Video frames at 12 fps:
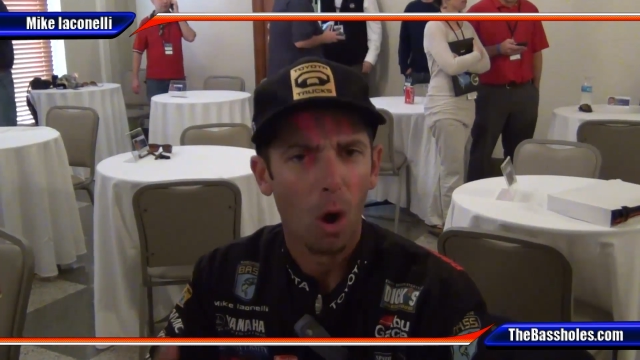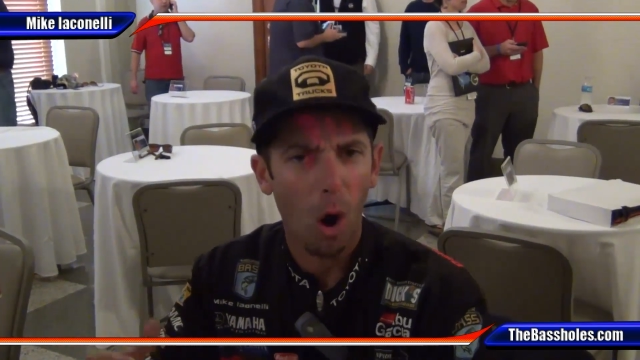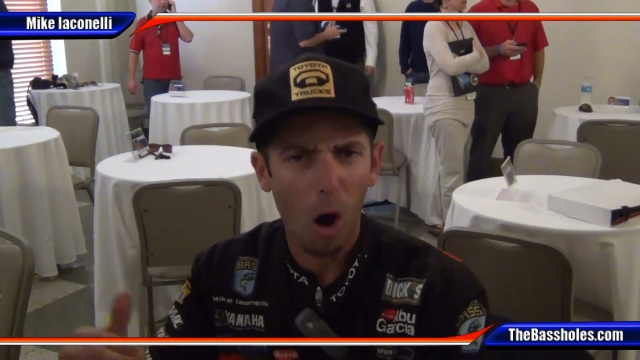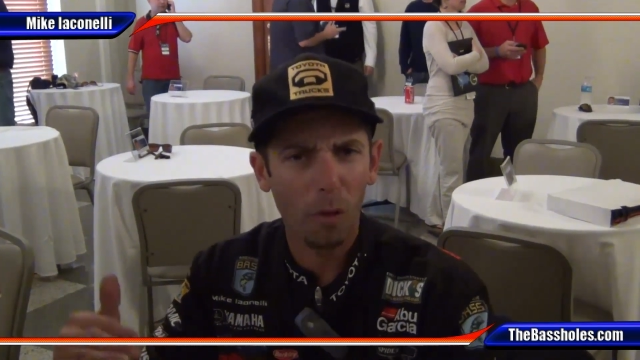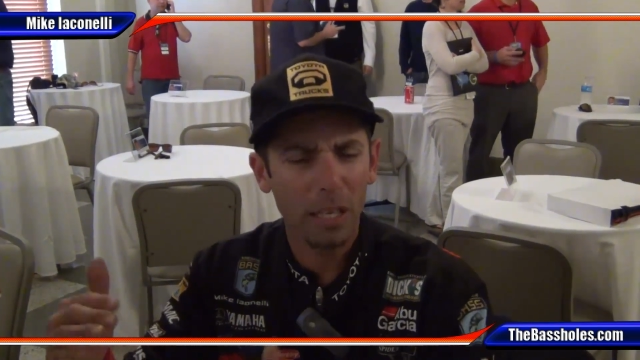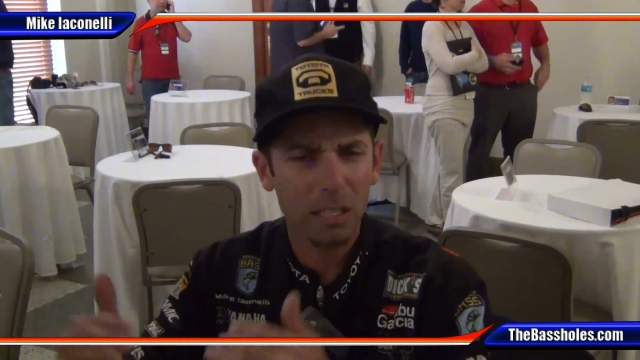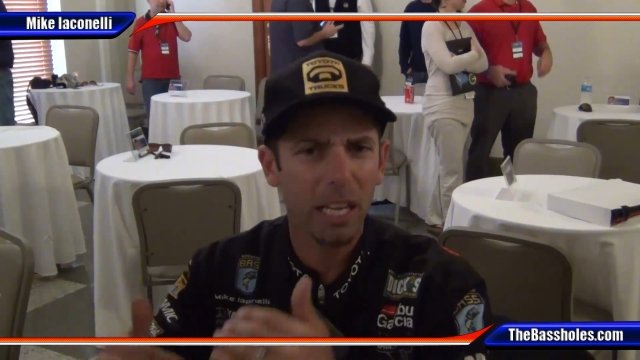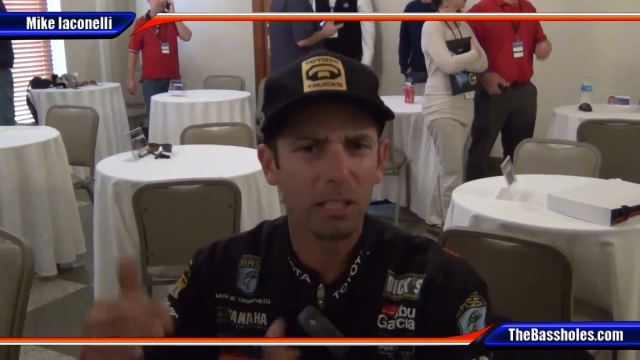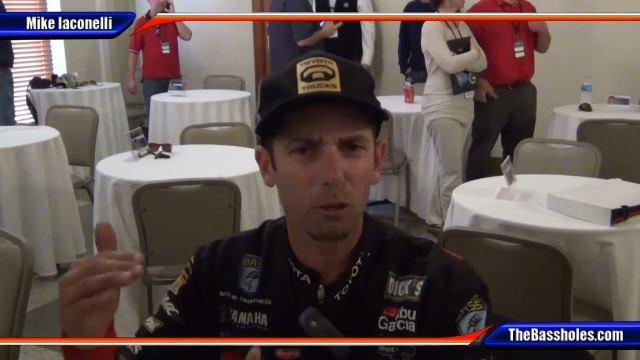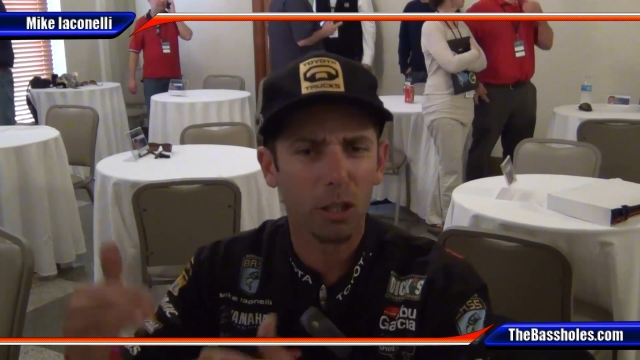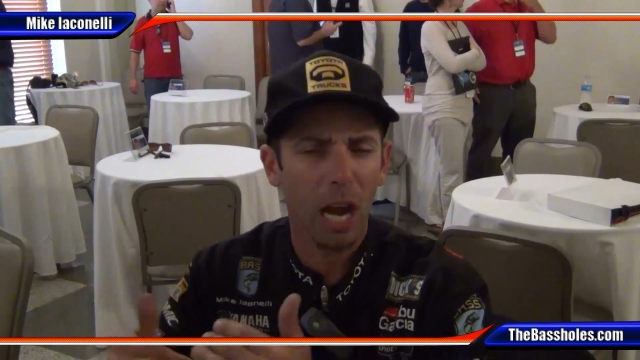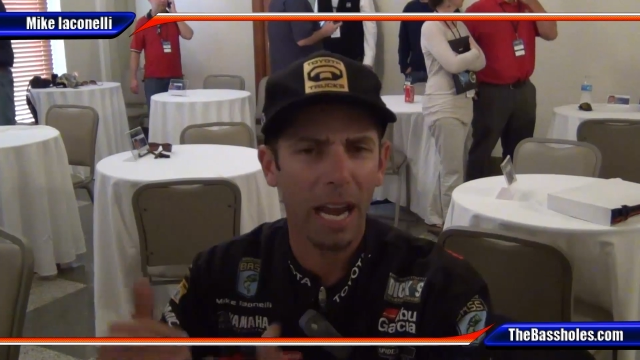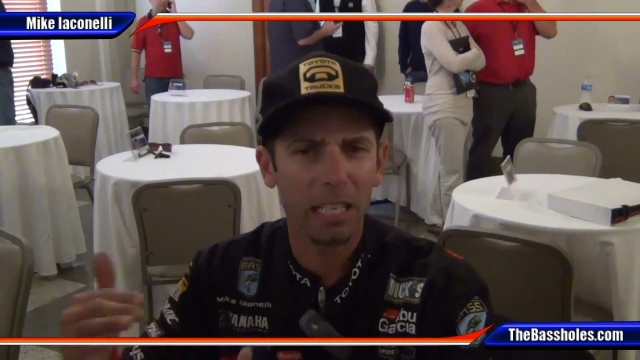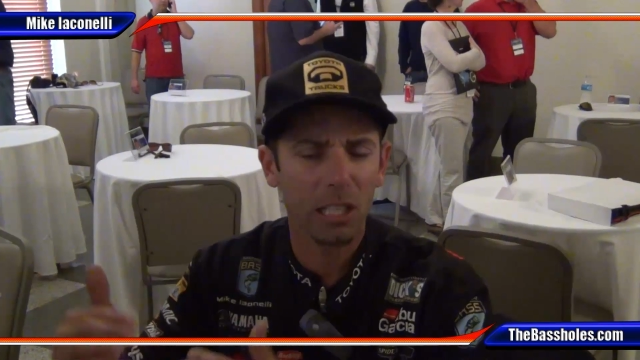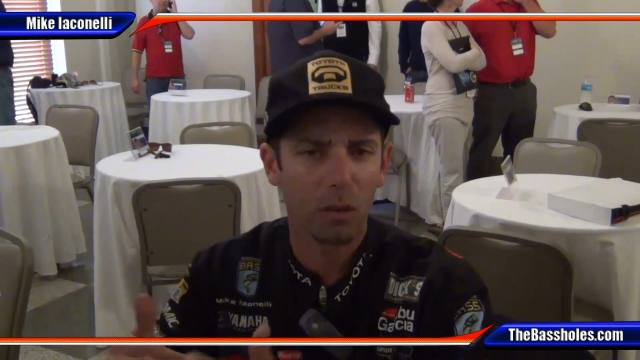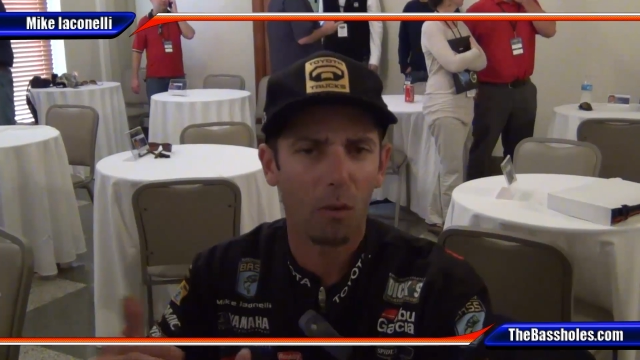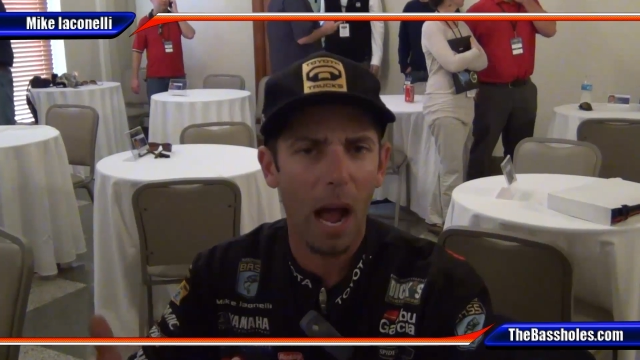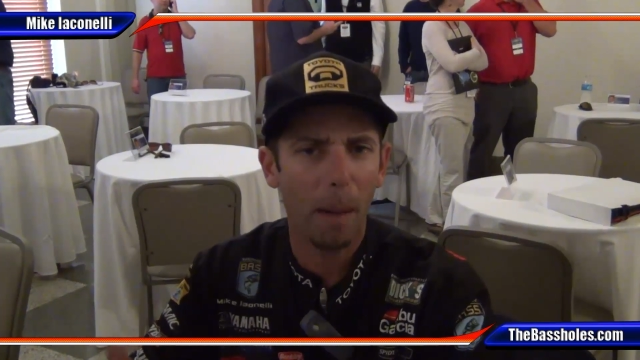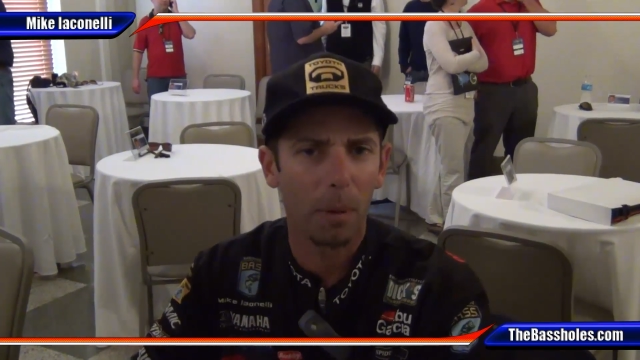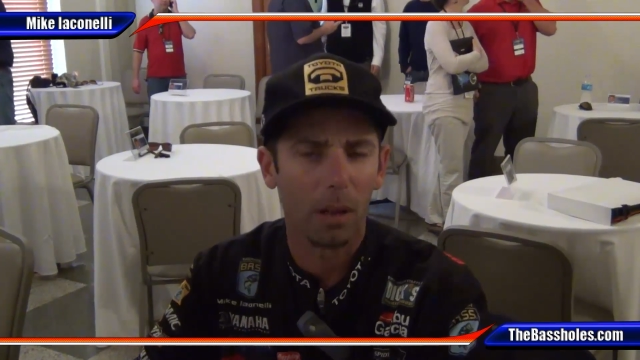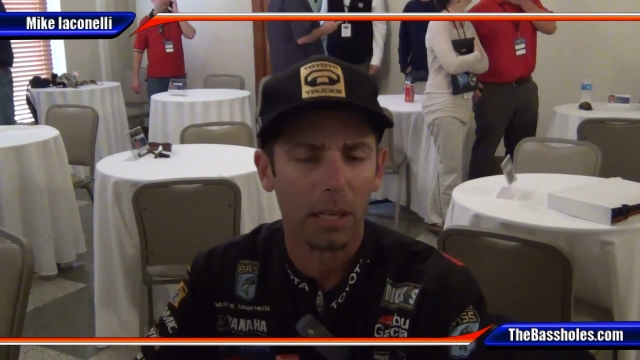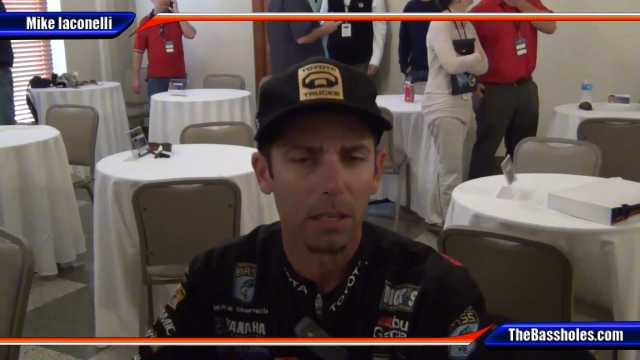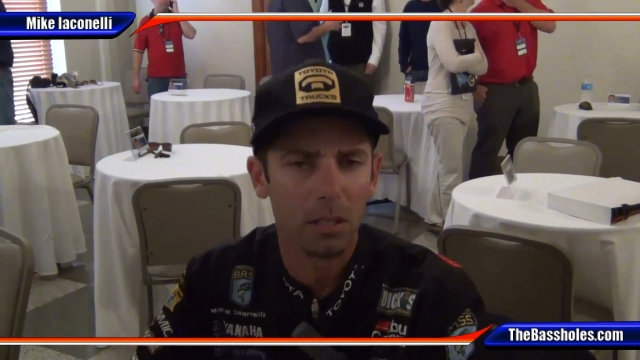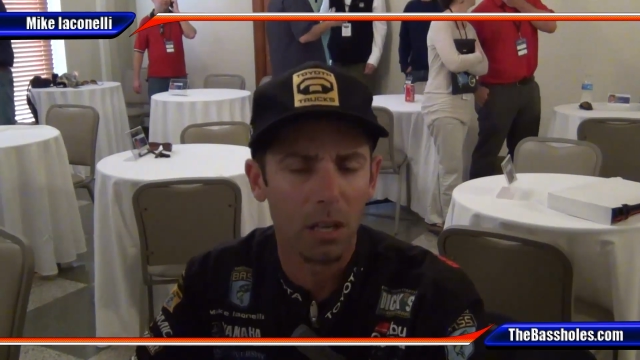all these things are changing
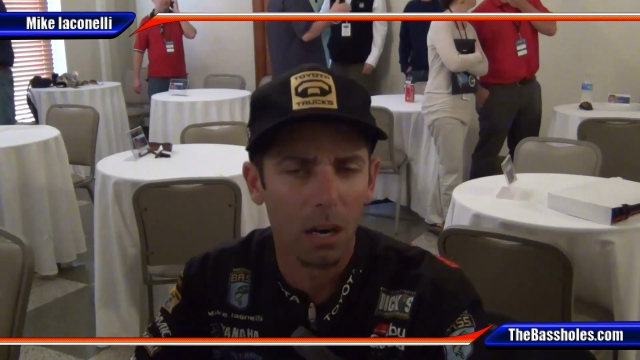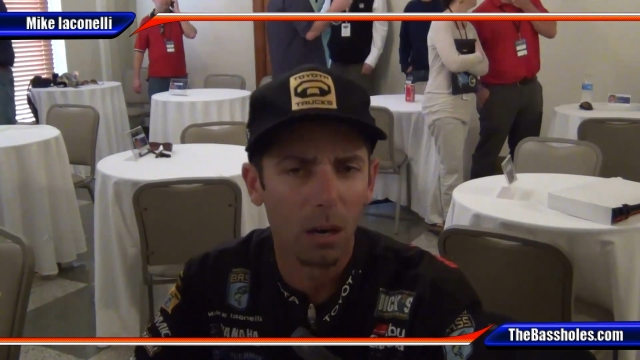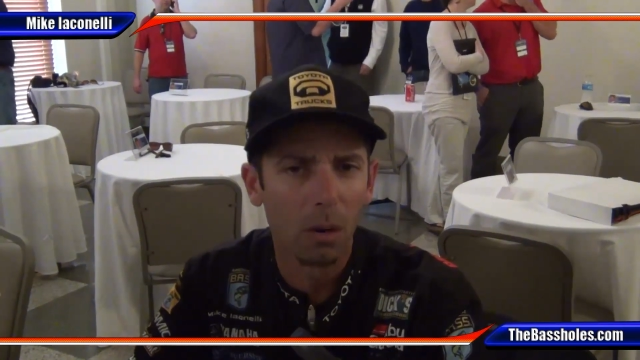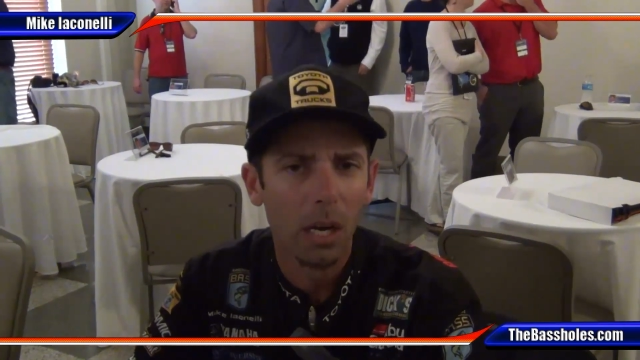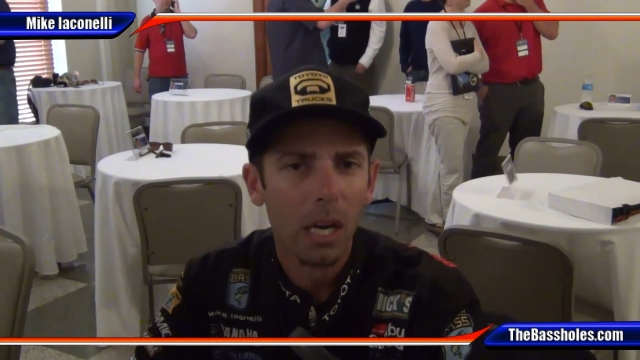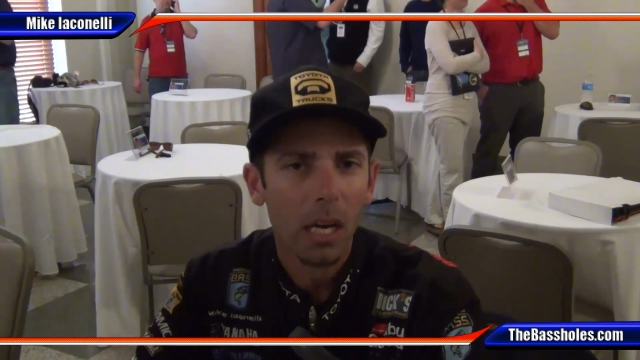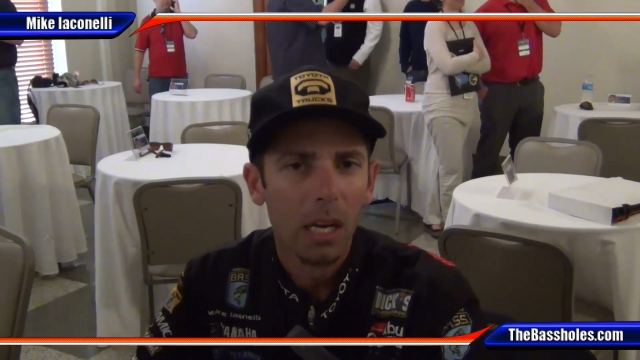rapidly. So